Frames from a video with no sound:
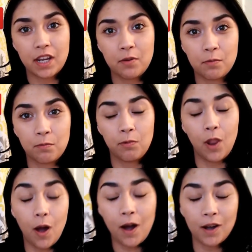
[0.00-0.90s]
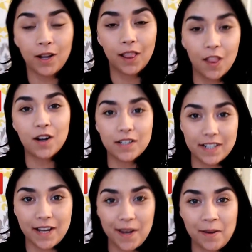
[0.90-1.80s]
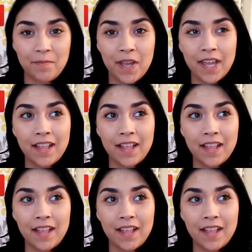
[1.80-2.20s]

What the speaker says: a long, long time.